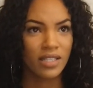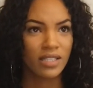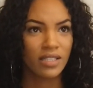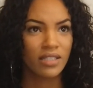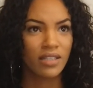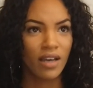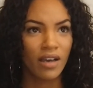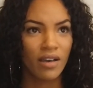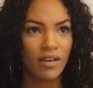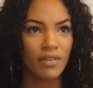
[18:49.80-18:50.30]

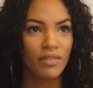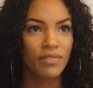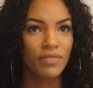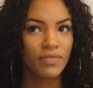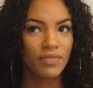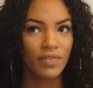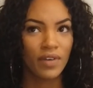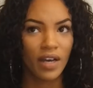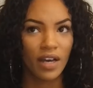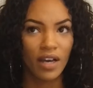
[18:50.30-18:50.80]

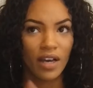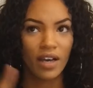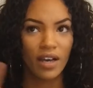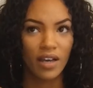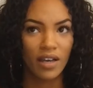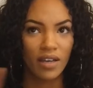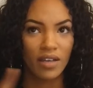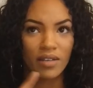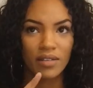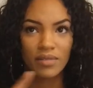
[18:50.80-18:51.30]
Dove
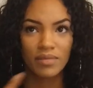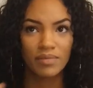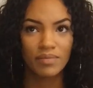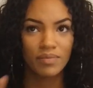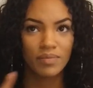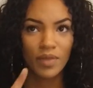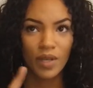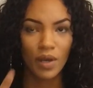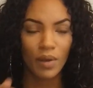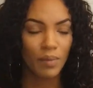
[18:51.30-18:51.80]

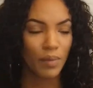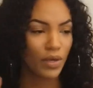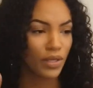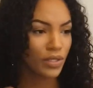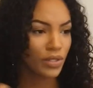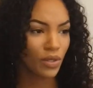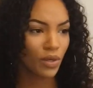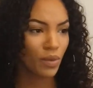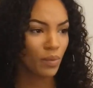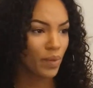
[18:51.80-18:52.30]

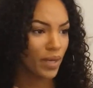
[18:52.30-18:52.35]
commercial